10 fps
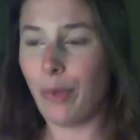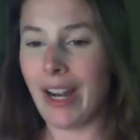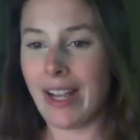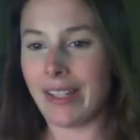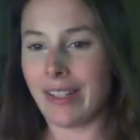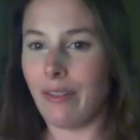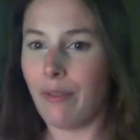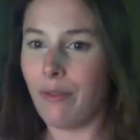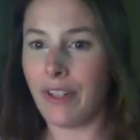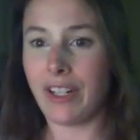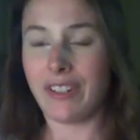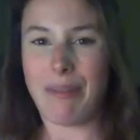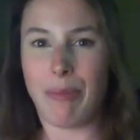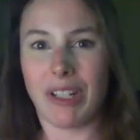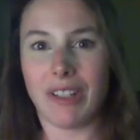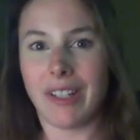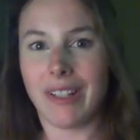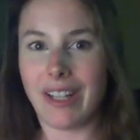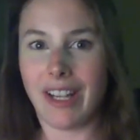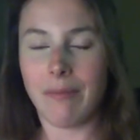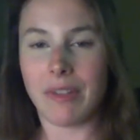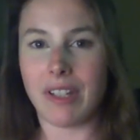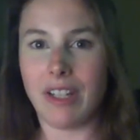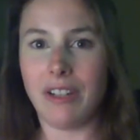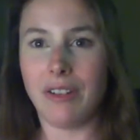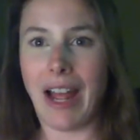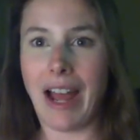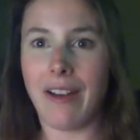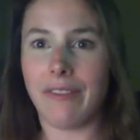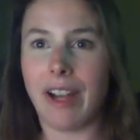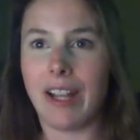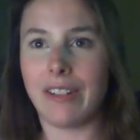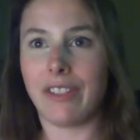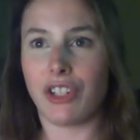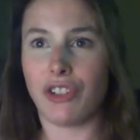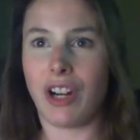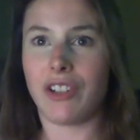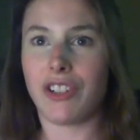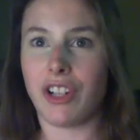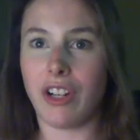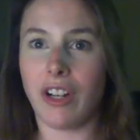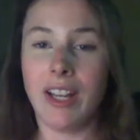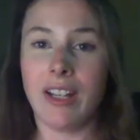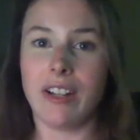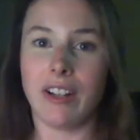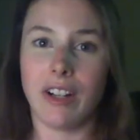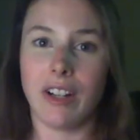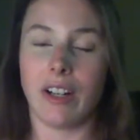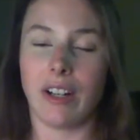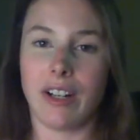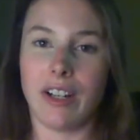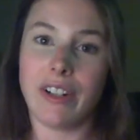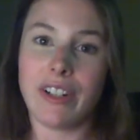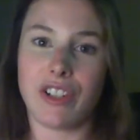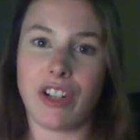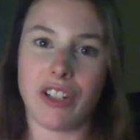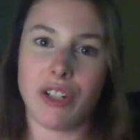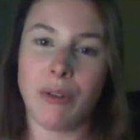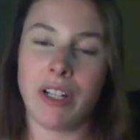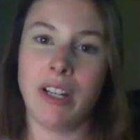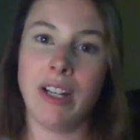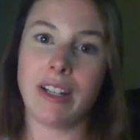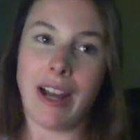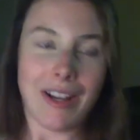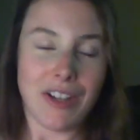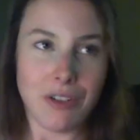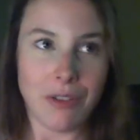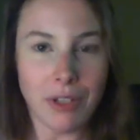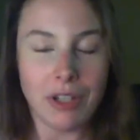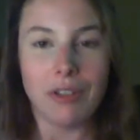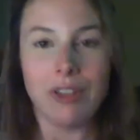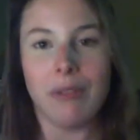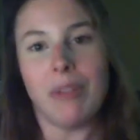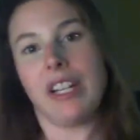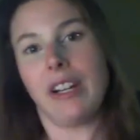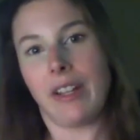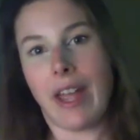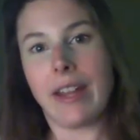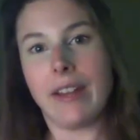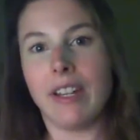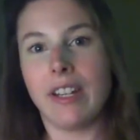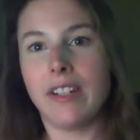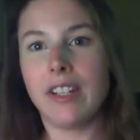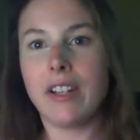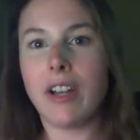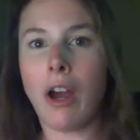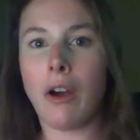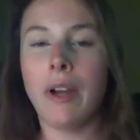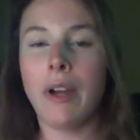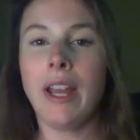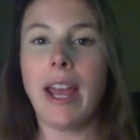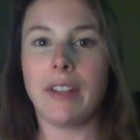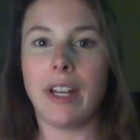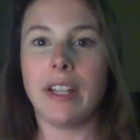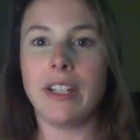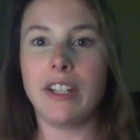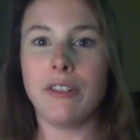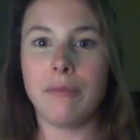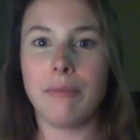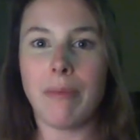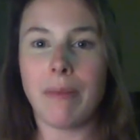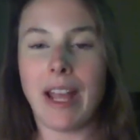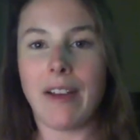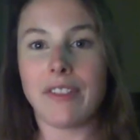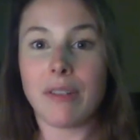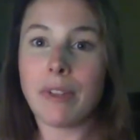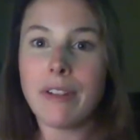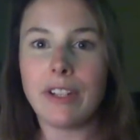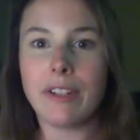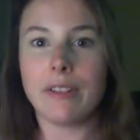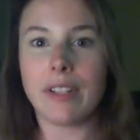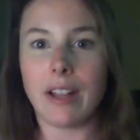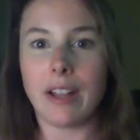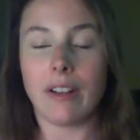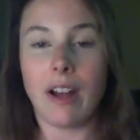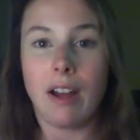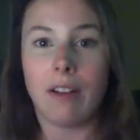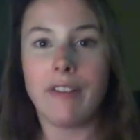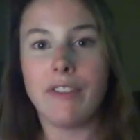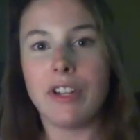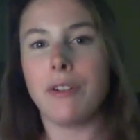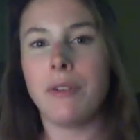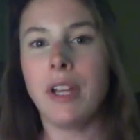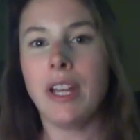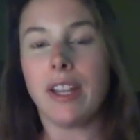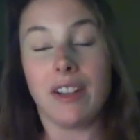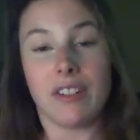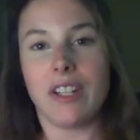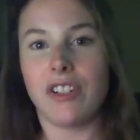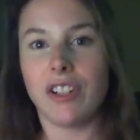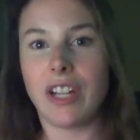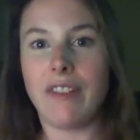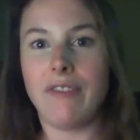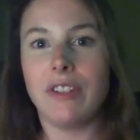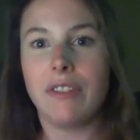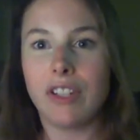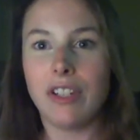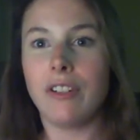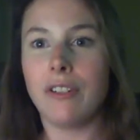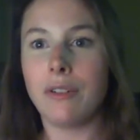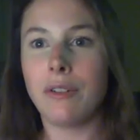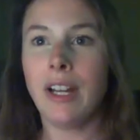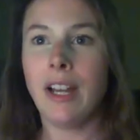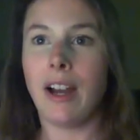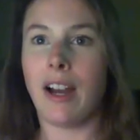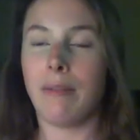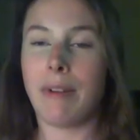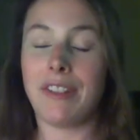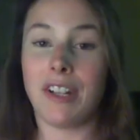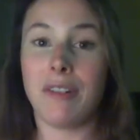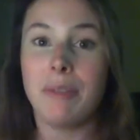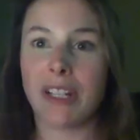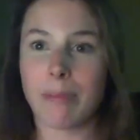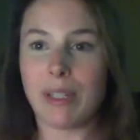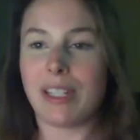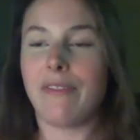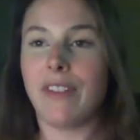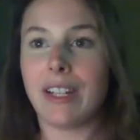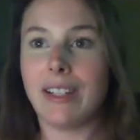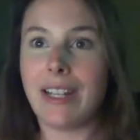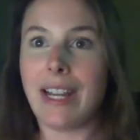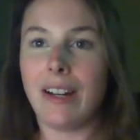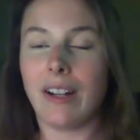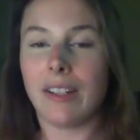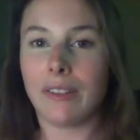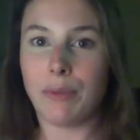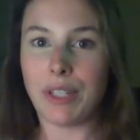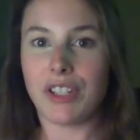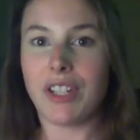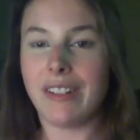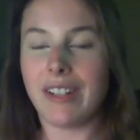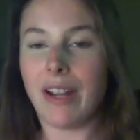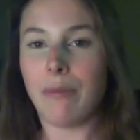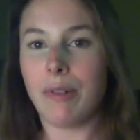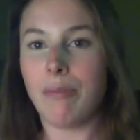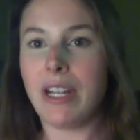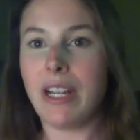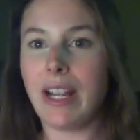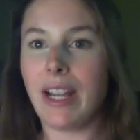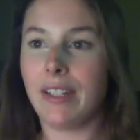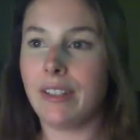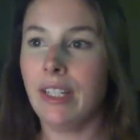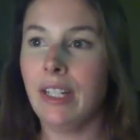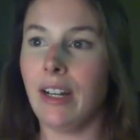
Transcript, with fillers: Whereas for your typical exams, you'd have kind of a structure. Your instructor would guide you through the material that you needed to know, and then you would probably have some review that your teacher gave you to do, and there'd be a specific date on which the exam would be, and